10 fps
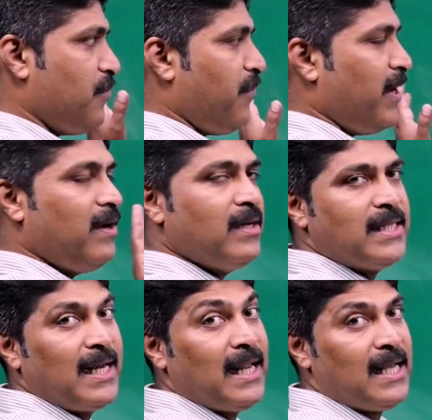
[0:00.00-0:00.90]
5
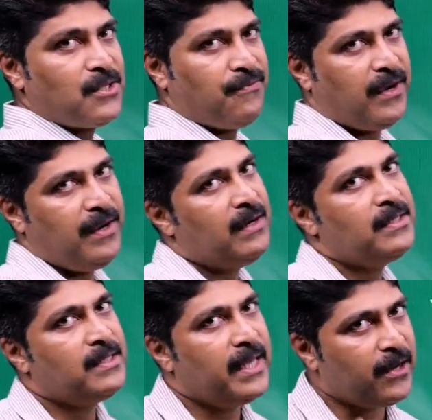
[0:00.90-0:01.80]
years and last 5
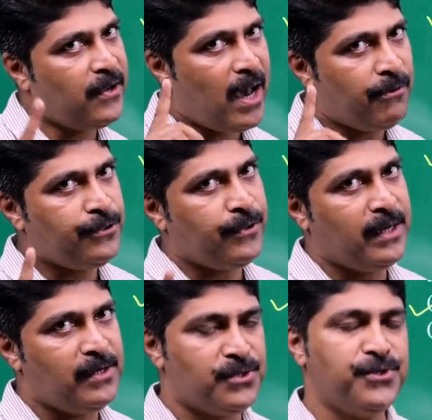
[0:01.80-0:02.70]
years. There you have to
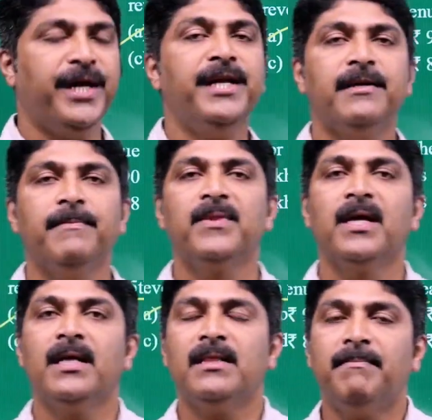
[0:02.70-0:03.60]
understand
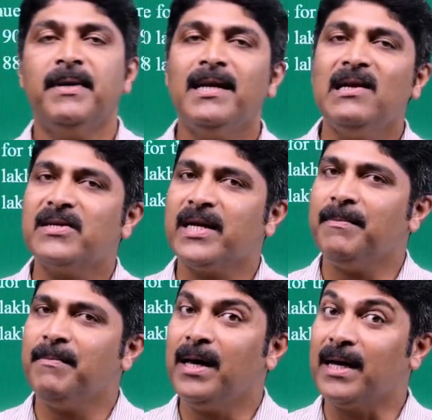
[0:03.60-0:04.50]
the middle
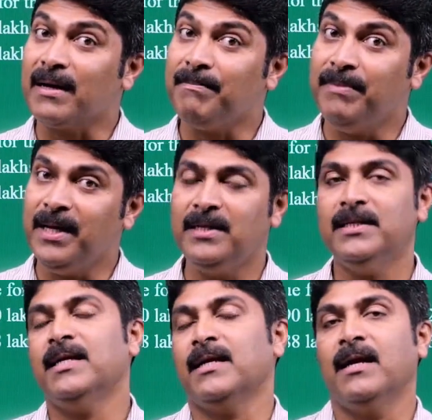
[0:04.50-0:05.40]
term
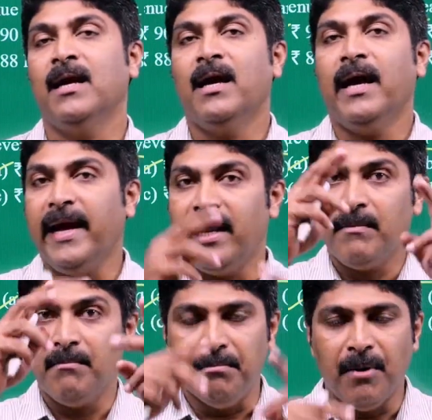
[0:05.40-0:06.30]
repeating
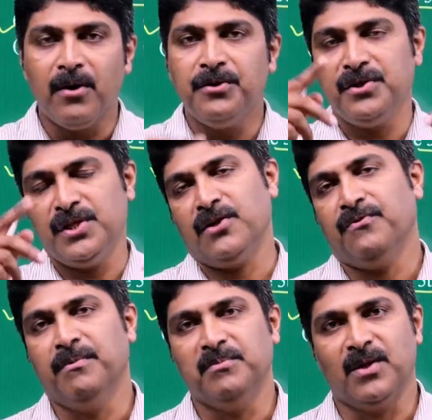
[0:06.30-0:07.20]
in both the set
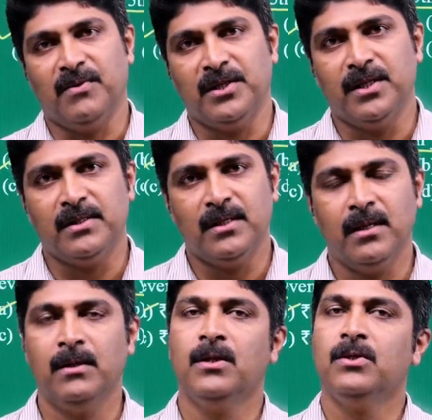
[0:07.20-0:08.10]
of observations.
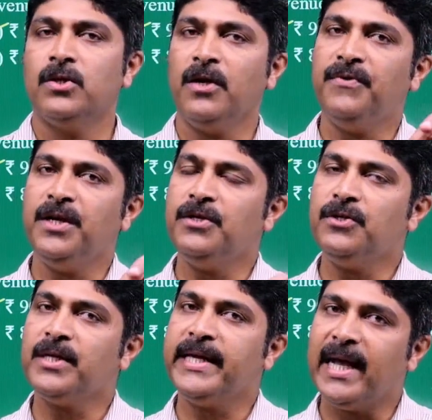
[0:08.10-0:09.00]
So if you need
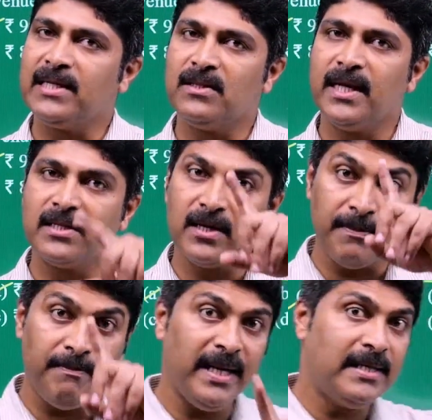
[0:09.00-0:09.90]
to catch that
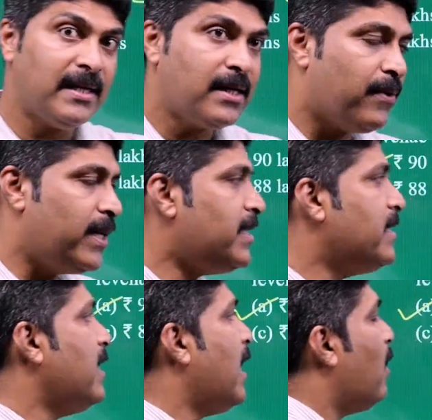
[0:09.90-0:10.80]
repeated
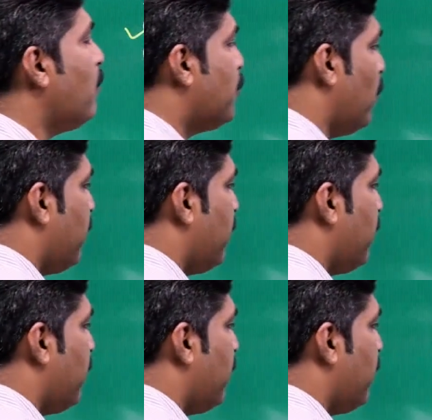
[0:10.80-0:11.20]
quantity, how it will